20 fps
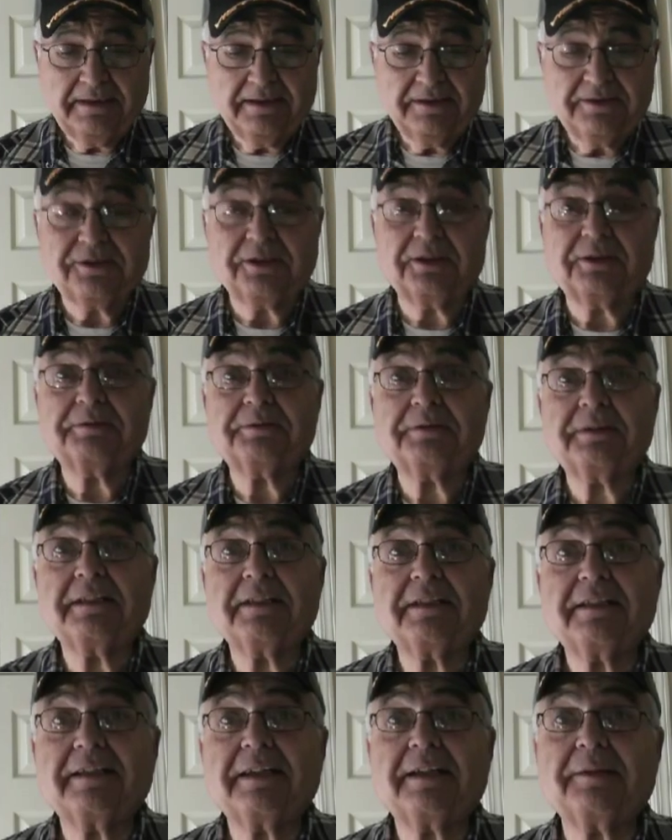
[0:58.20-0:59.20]
so
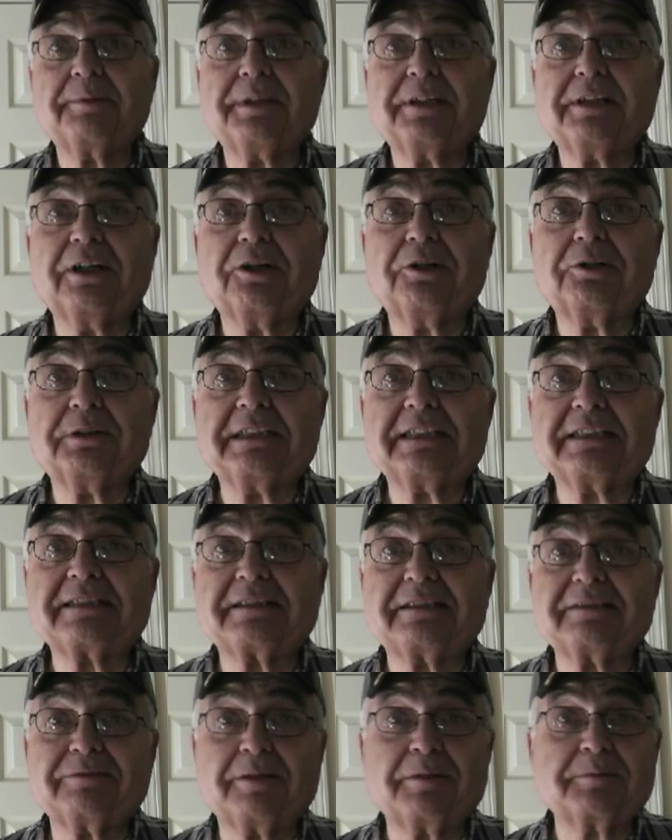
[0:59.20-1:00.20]
here we go. It's
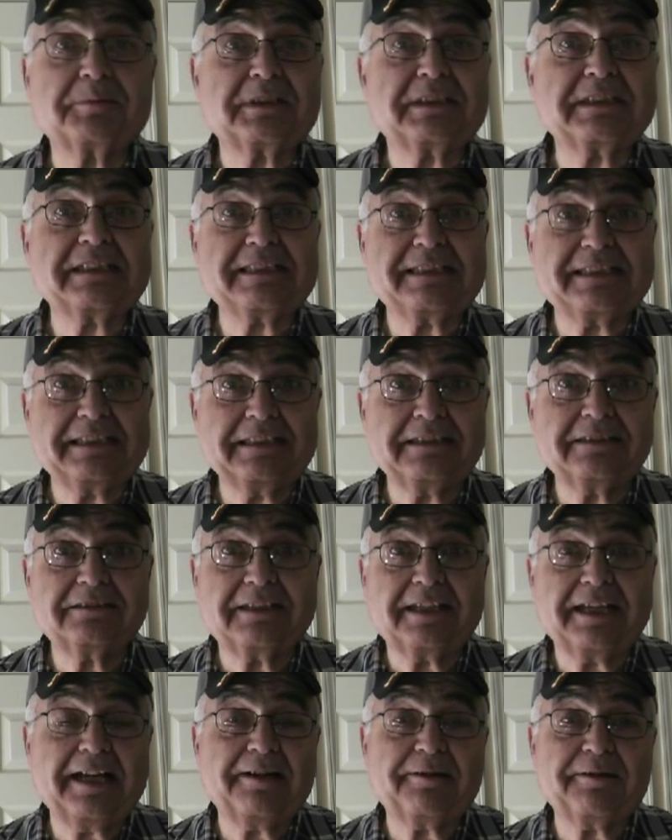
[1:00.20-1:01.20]
from
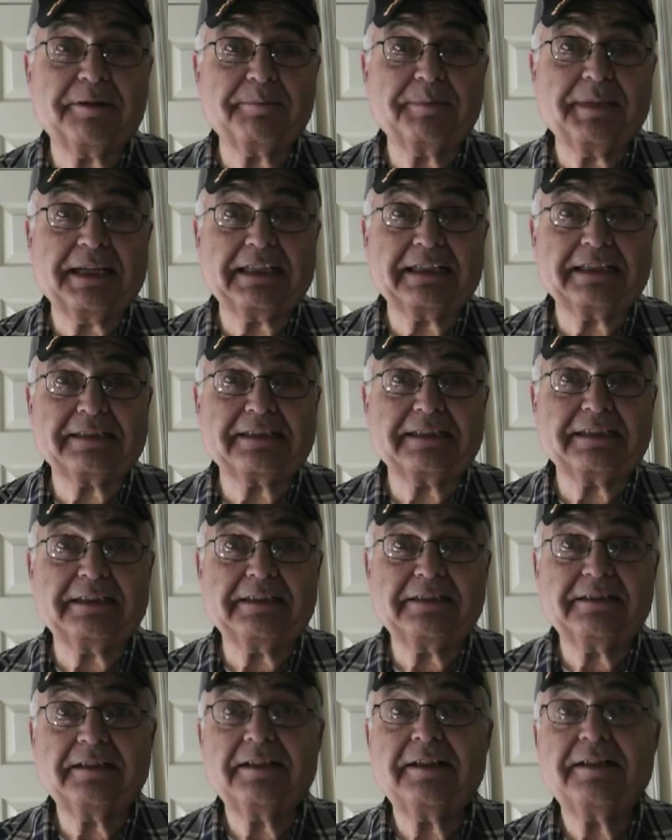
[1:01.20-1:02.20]
Concealed Carry
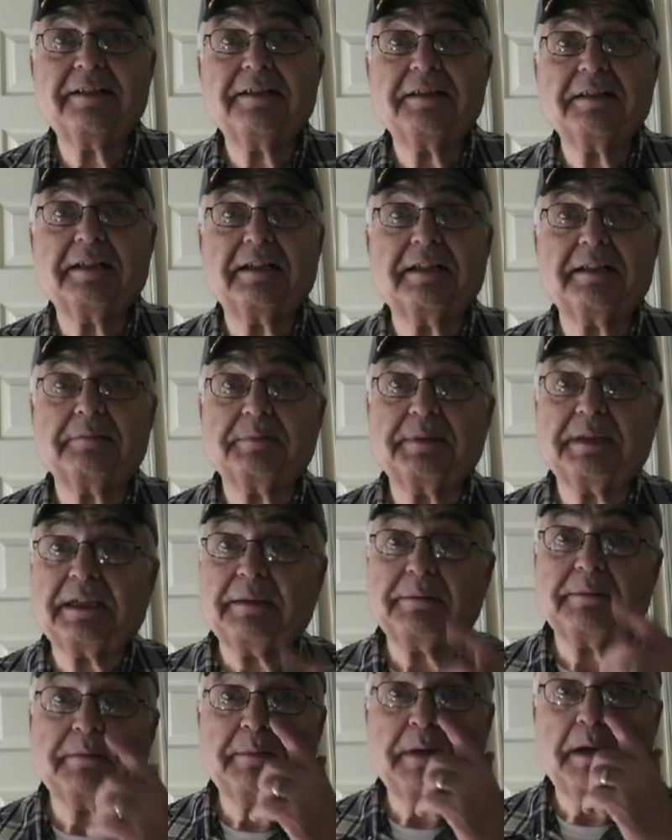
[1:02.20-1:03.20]
Magazine. Uh,
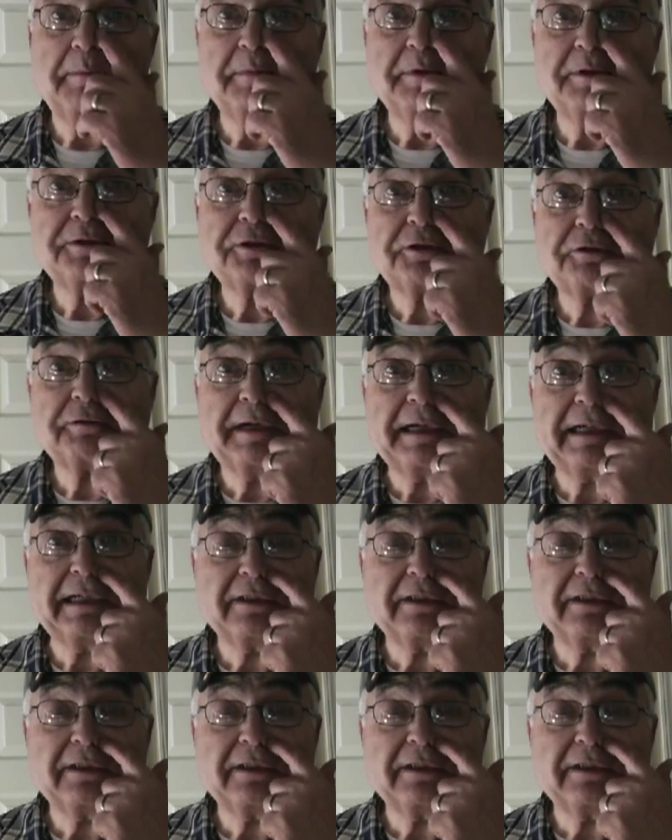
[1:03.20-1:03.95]
become a member. It's a great